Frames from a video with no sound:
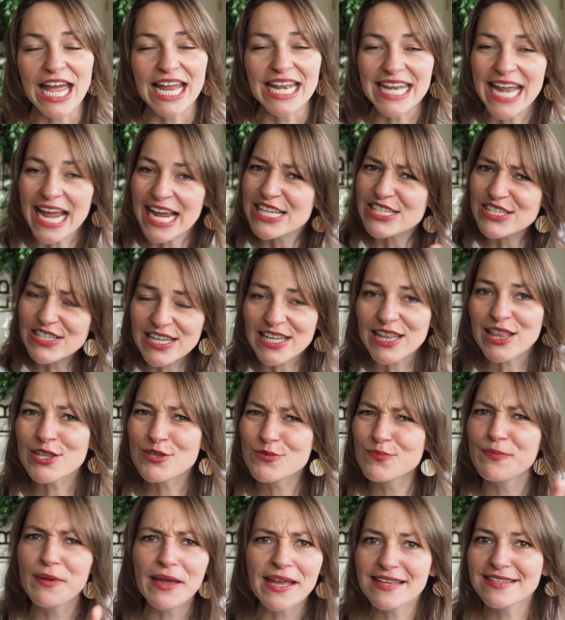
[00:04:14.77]
nice little
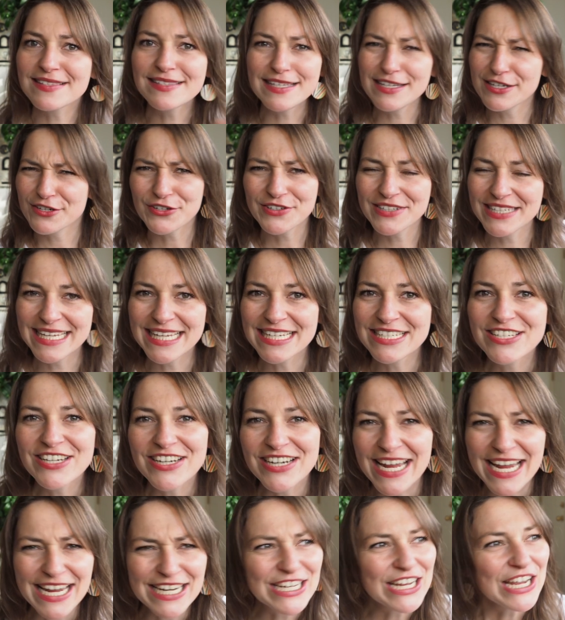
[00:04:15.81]
space here on the
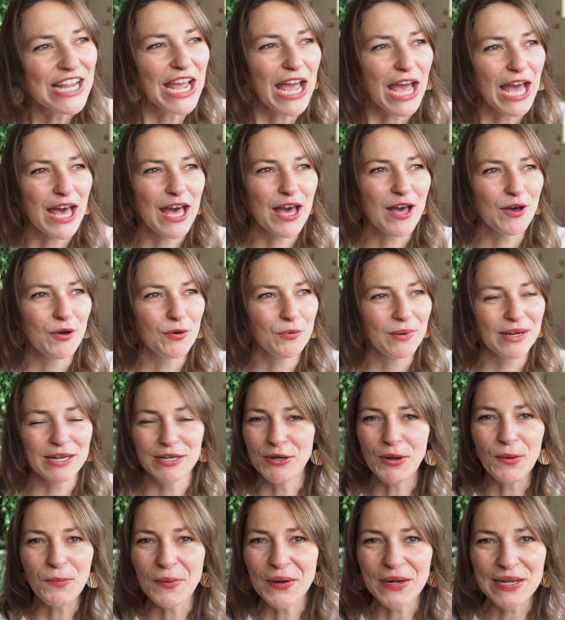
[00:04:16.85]
internet uh, where
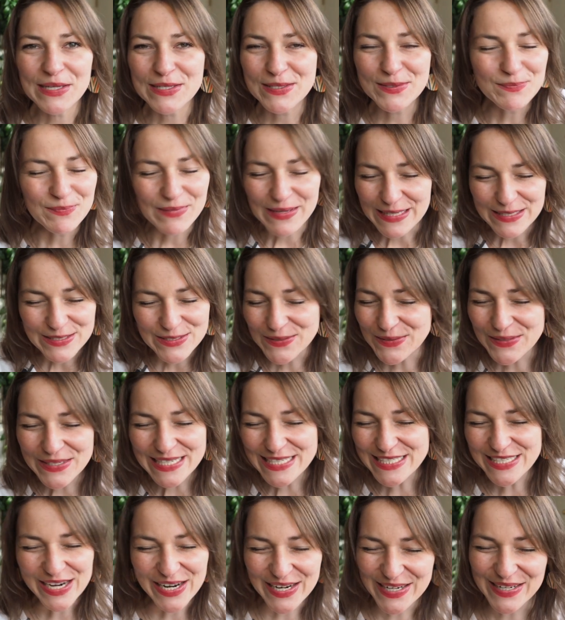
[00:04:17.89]
no one is mean to
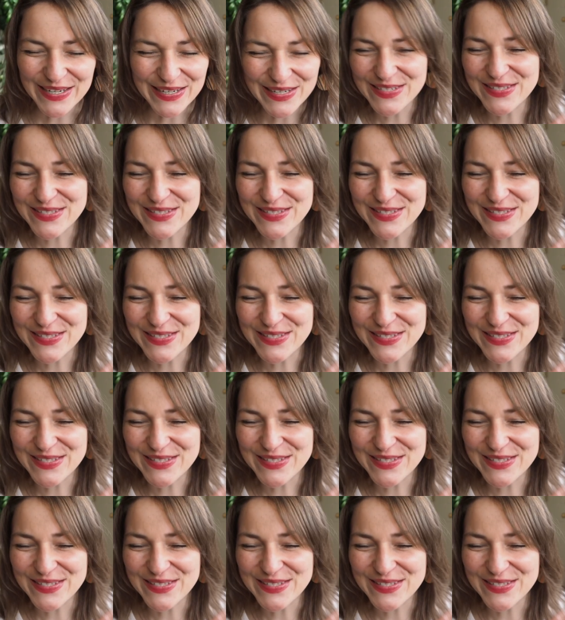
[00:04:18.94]
each other.